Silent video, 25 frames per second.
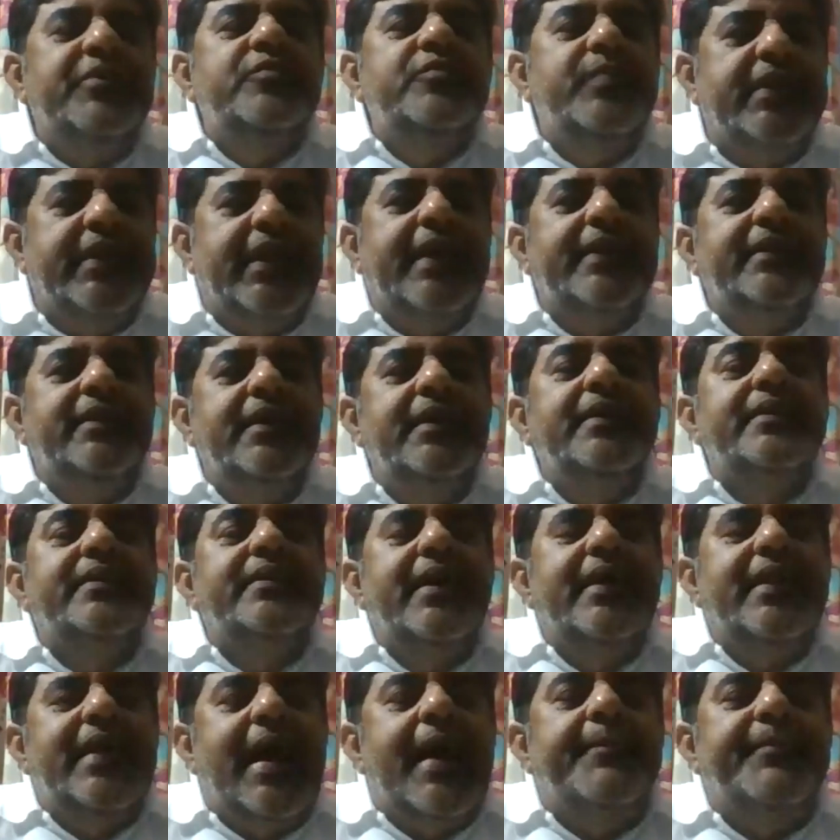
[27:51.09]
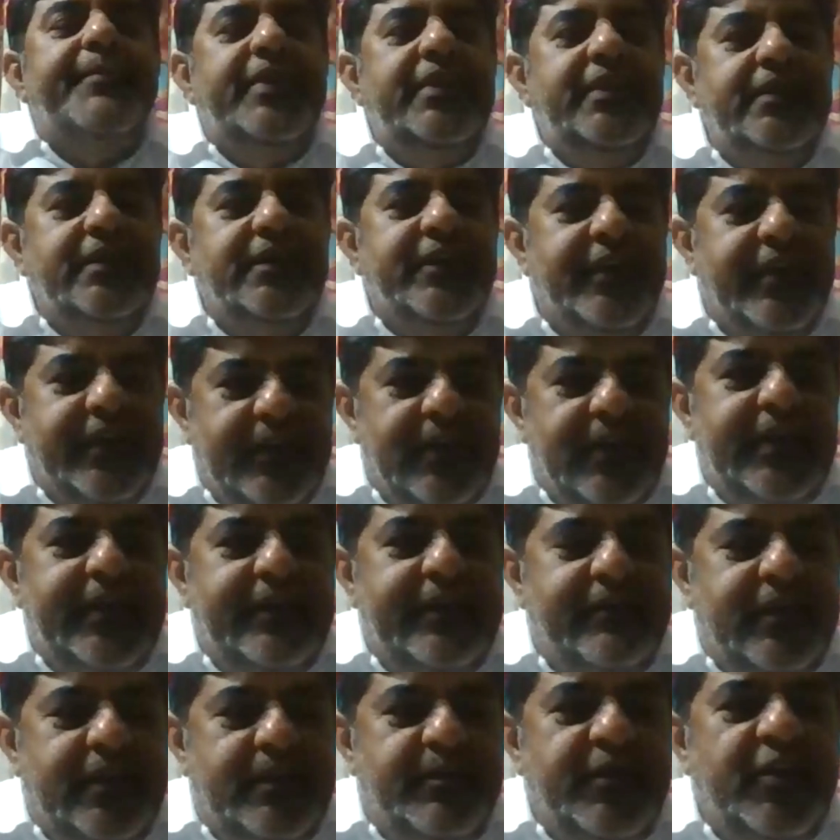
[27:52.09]
but I think it can happen in greater
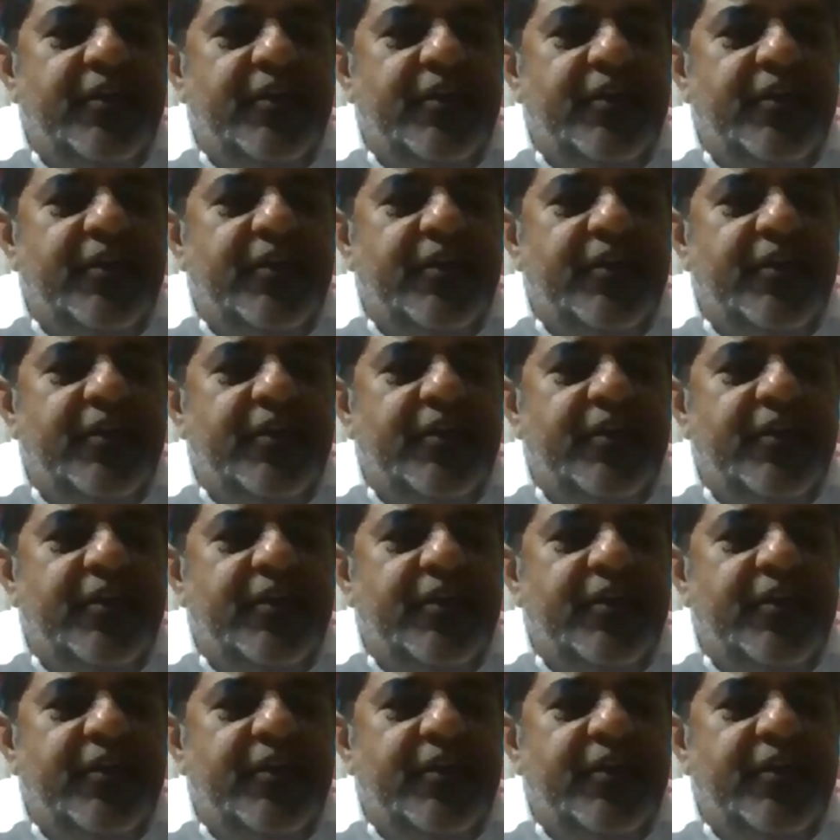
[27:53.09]
level,